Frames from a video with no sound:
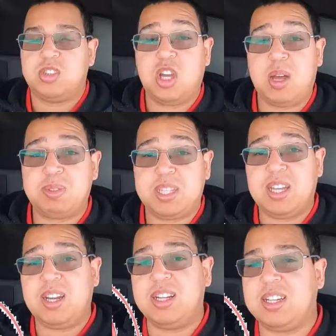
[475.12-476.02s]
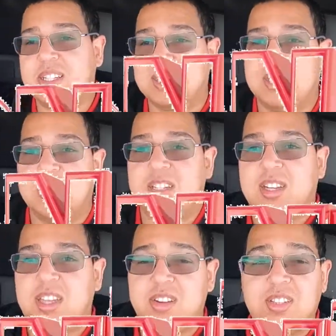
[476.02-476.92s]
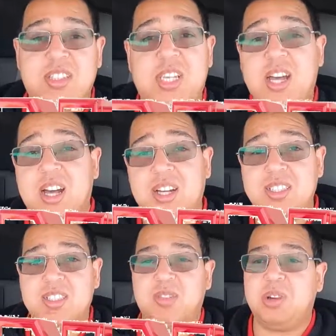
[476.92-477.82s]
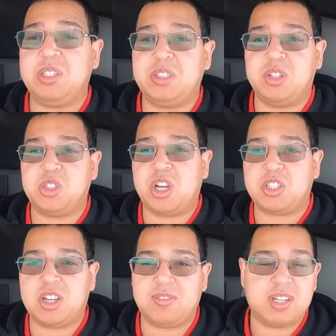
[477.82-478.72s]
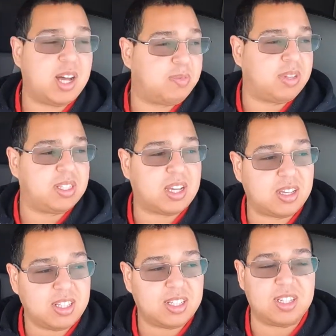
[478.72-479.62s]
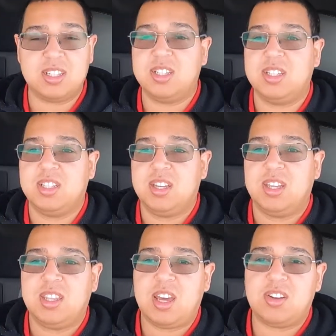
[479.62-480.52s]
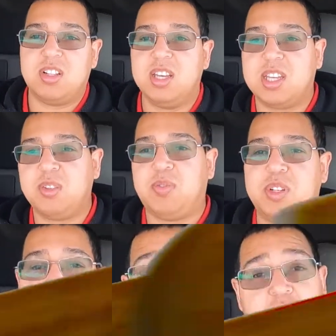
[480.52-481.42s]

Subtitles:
Job security. There are tons of regional truck driving companies out here that are looking for new